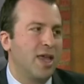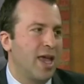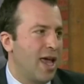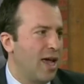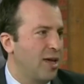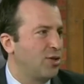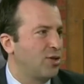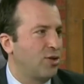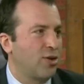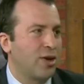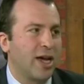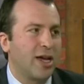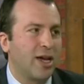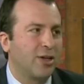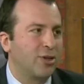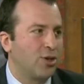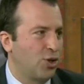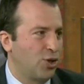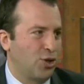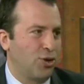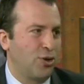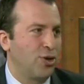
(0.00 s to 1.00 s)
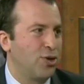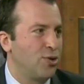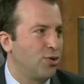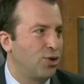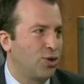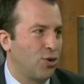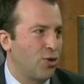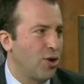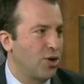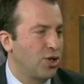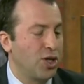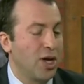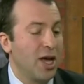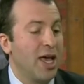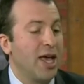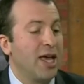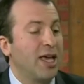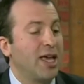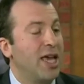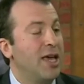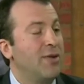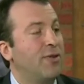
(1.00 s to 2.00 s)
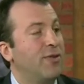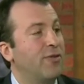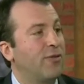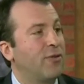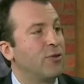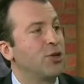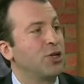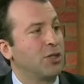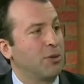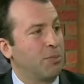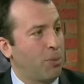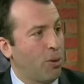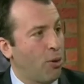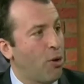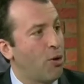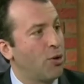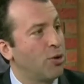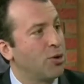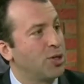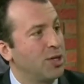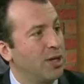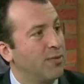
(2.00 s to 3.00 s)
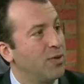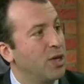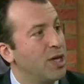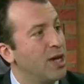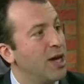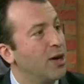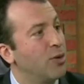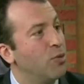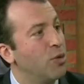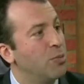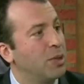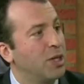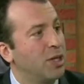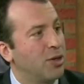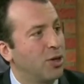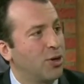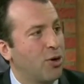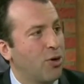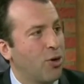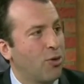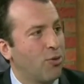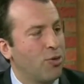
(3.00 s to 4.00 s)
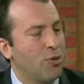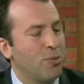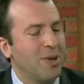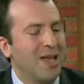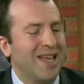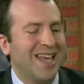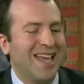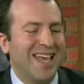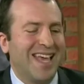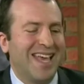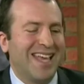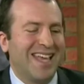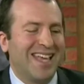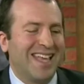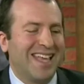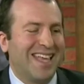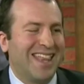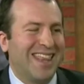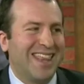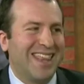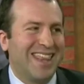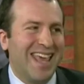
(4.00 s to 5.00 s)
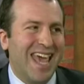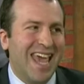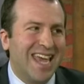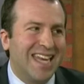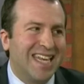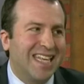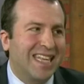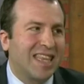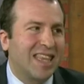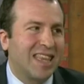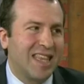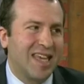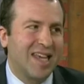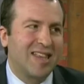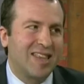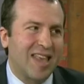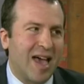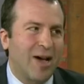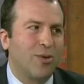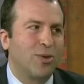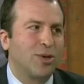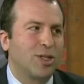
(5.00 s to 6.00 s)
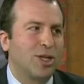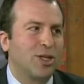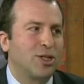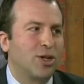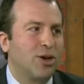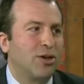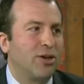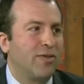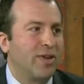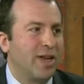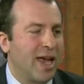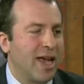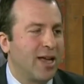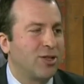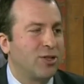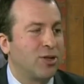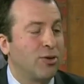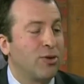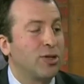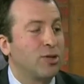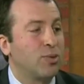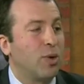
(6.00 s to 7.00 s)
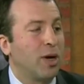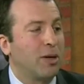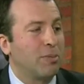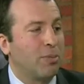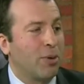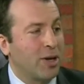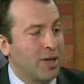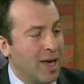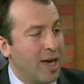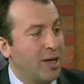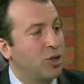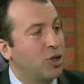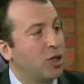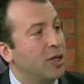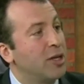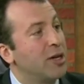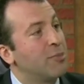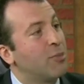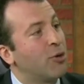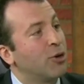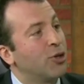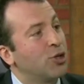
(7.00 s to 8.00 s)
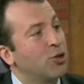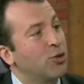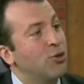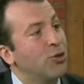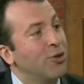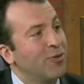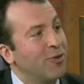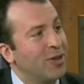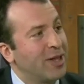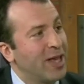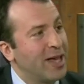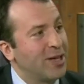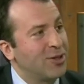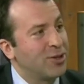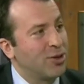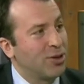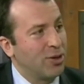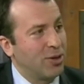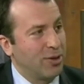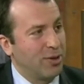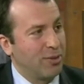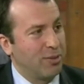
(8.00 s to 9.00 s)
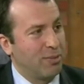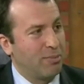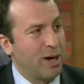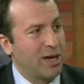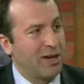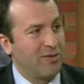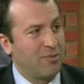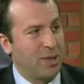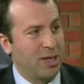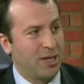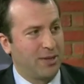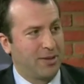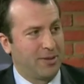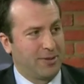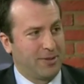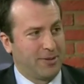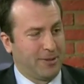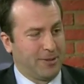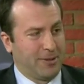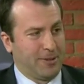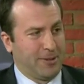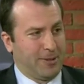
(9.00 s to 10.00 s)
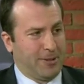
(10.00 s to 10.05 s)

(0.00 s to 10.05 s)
And the answer, I can assure you, George, even for supporters of the young woman in the courtroom, they didn't think that was as good of an answer as what potentially a more truthful answer might have been.